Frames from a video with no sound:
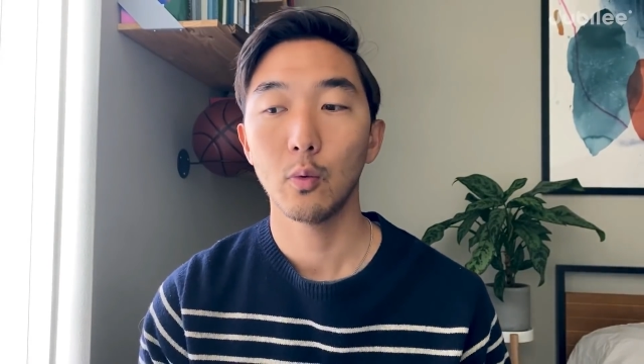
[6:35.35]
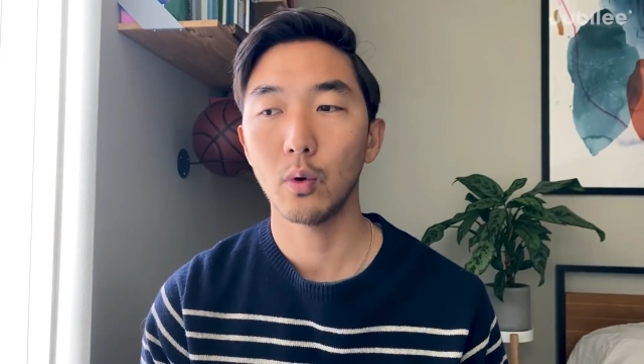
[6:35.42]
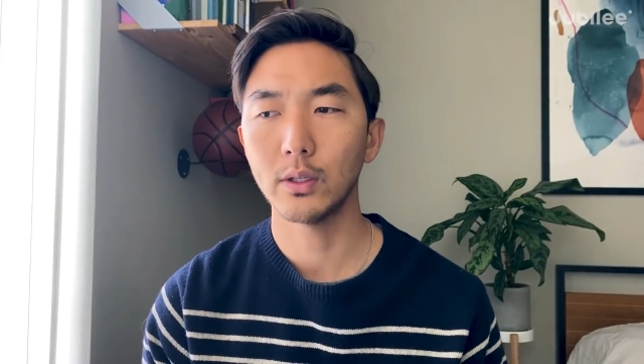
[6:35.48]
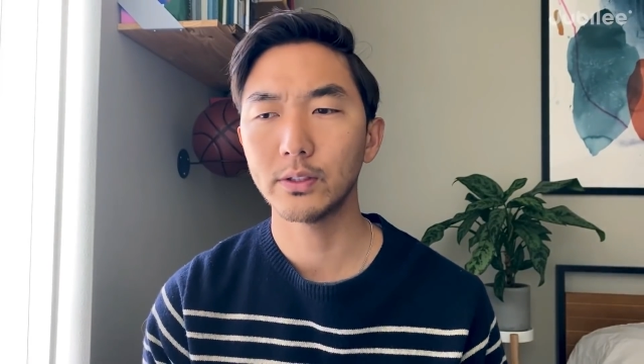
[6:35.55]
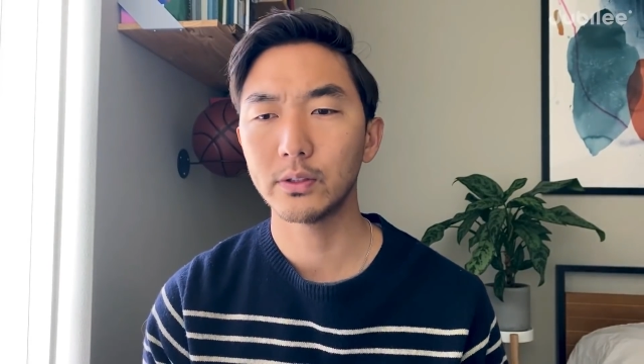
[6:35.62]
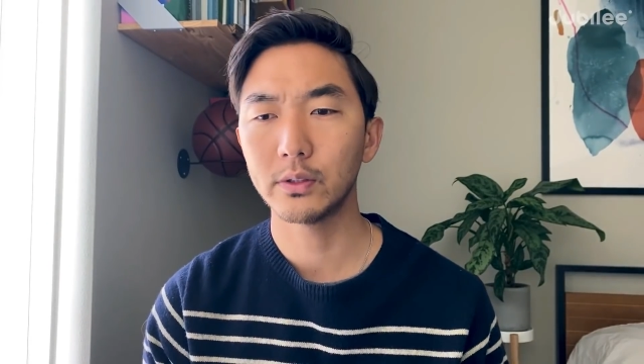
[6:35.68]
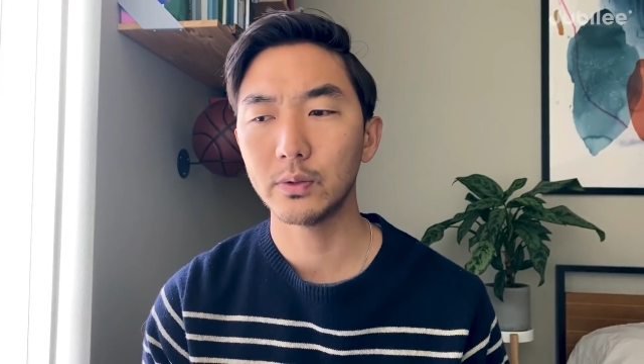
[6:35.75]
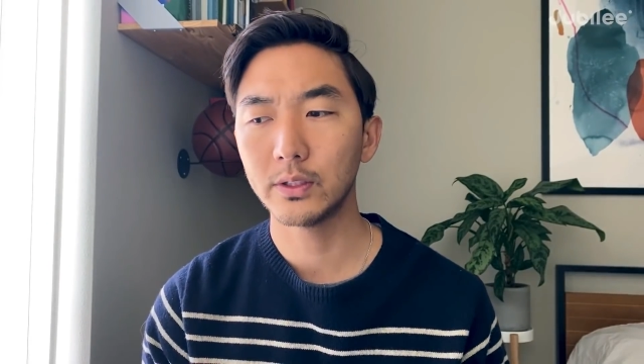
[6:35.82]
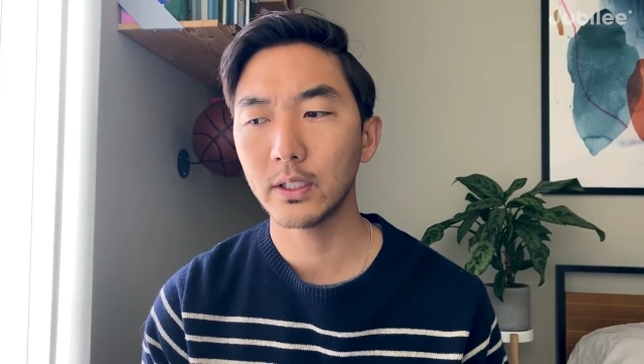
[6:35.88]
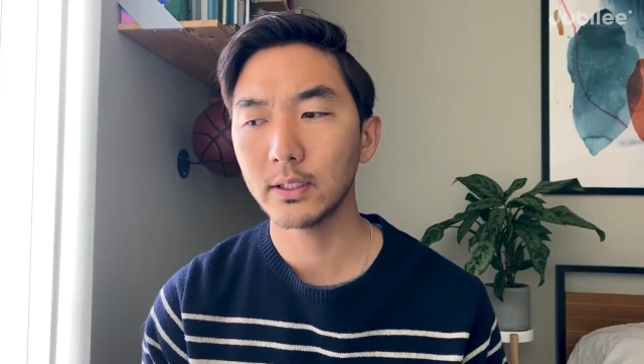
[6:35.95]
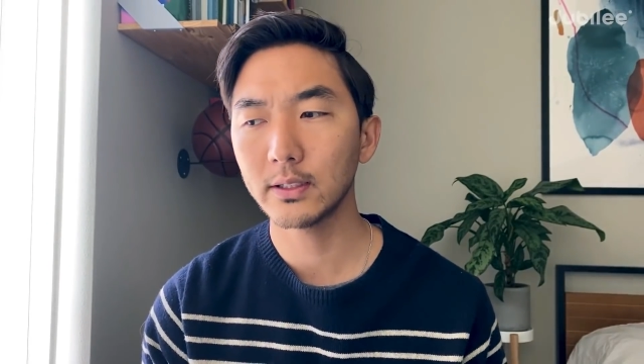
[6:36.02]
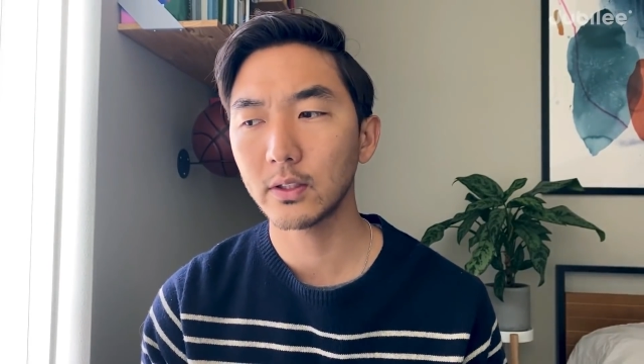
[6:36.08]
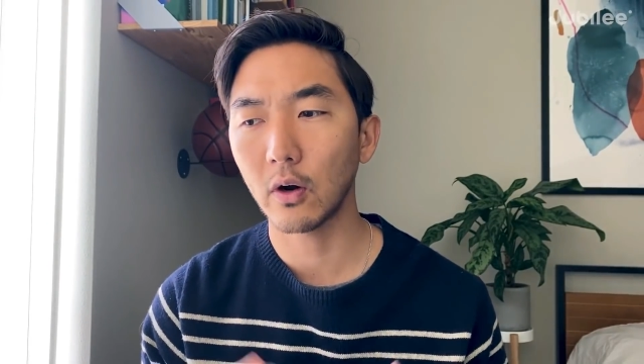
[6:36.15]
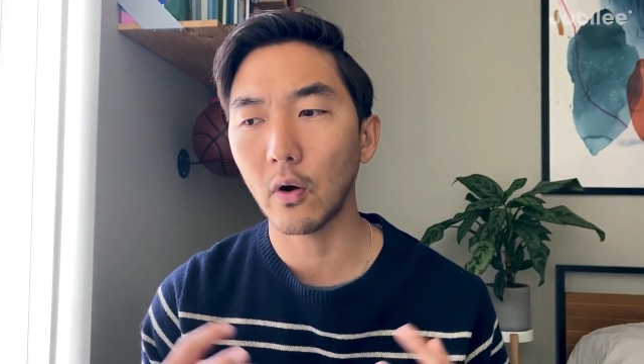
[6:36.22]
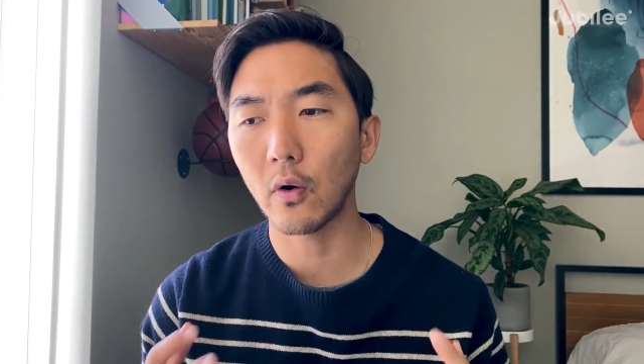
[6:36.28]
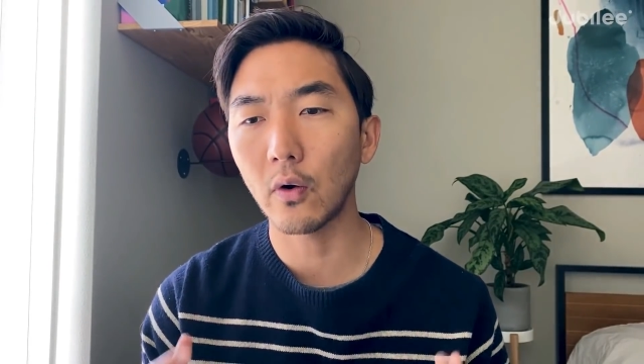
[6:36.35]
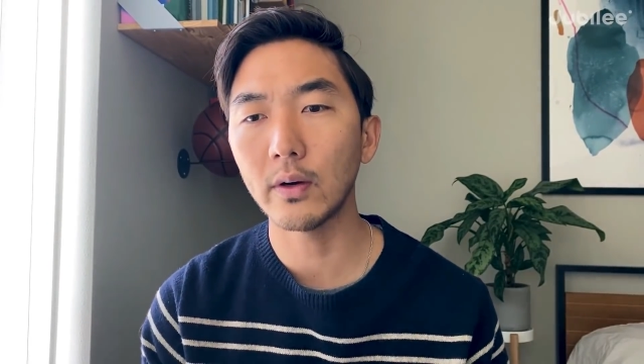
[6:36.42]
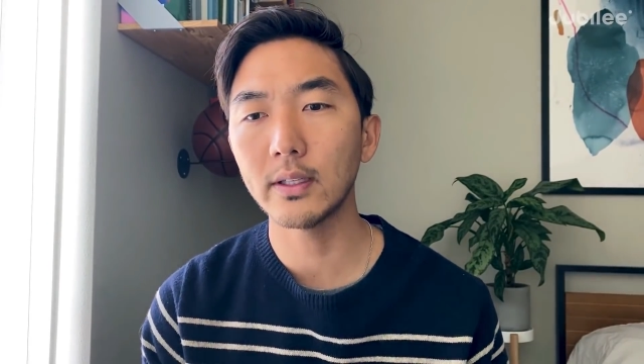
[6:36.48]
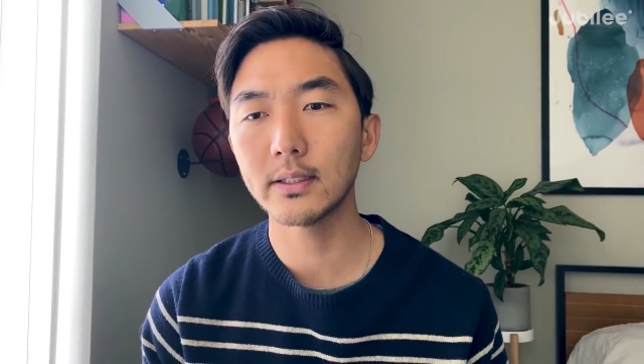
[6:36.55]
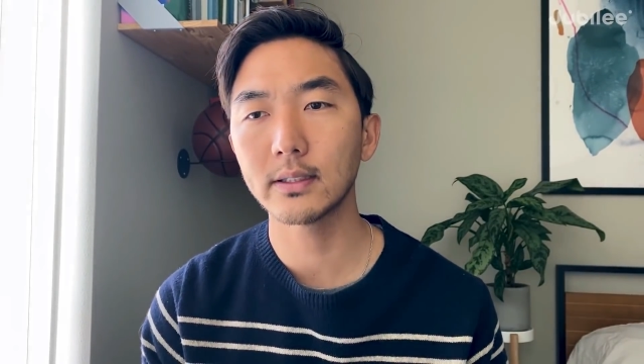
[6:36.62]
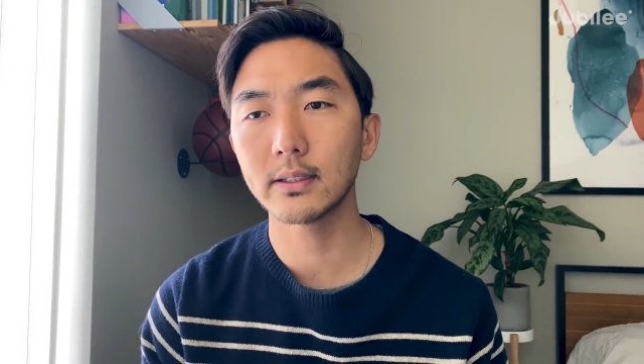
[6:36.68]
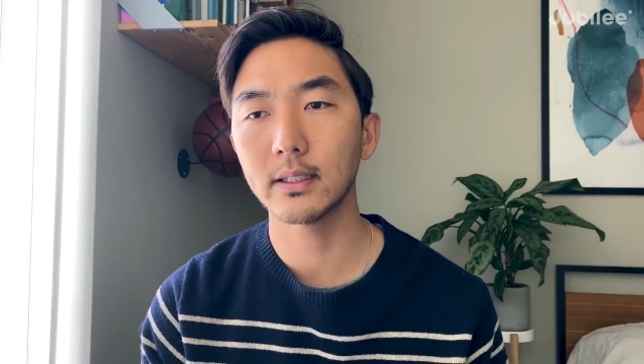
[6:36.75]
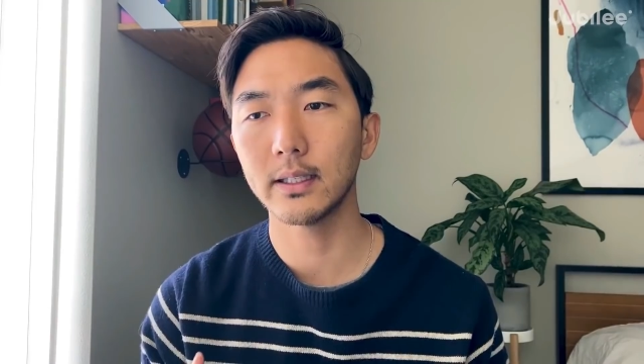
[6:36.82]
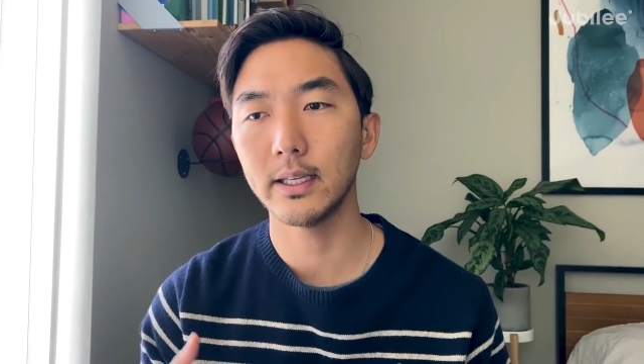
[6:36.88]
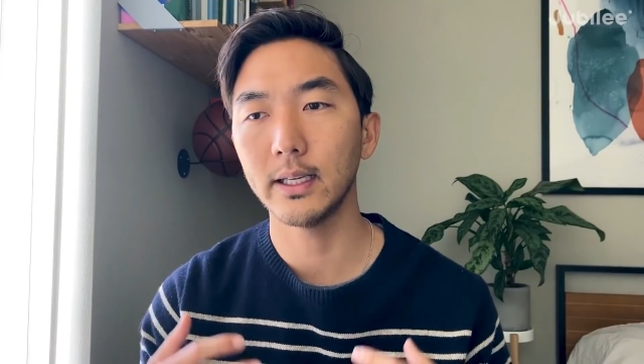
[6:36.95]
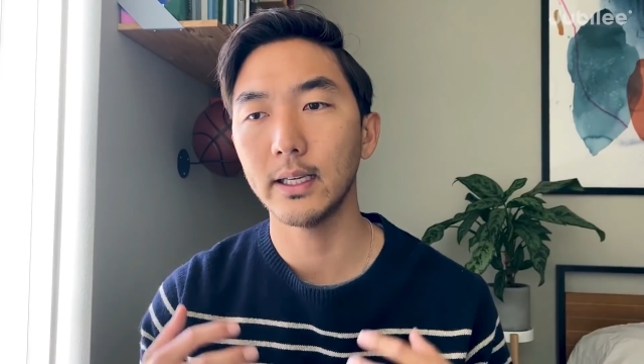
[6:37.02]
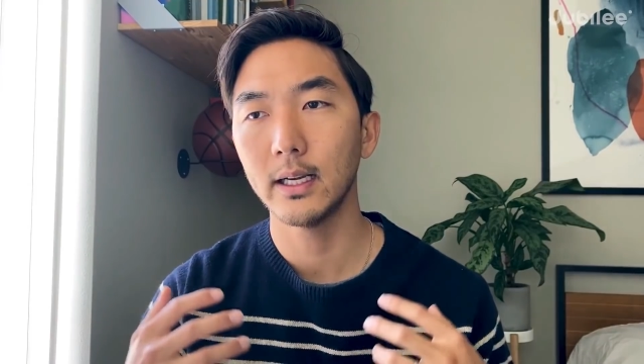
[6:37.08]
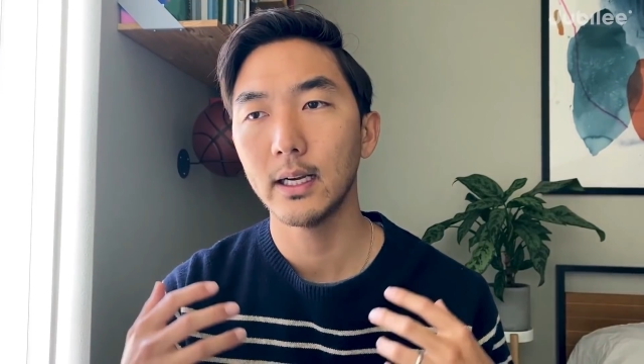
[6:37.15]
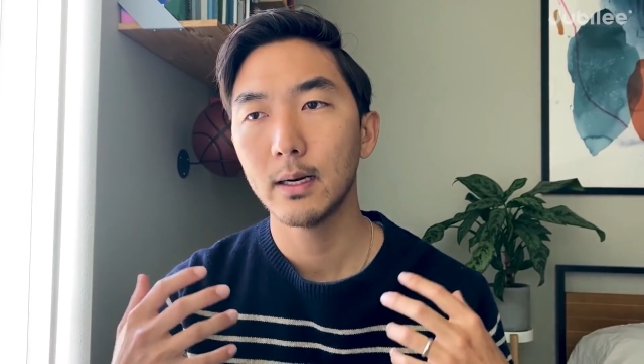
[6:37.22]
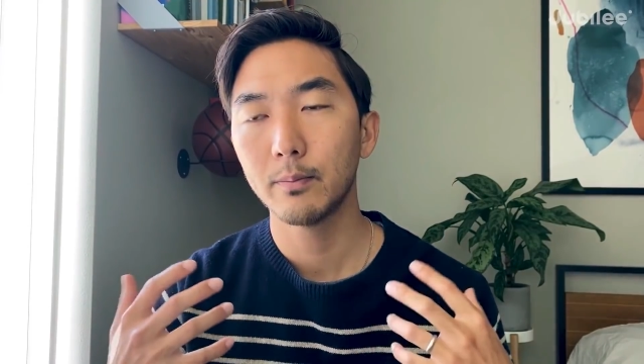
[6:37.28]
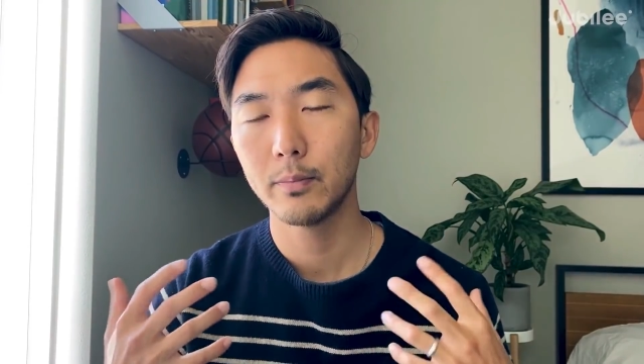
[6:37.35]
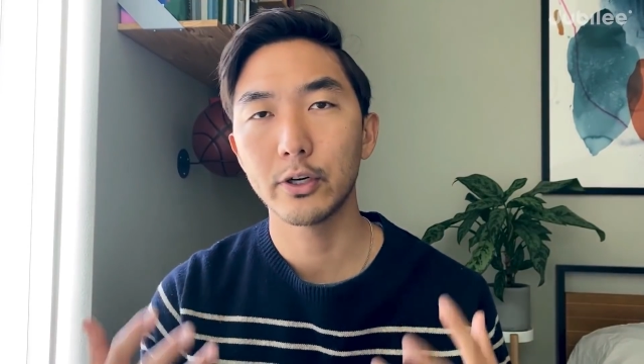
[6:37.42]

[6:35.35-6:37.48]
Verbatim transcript: was to just earnestly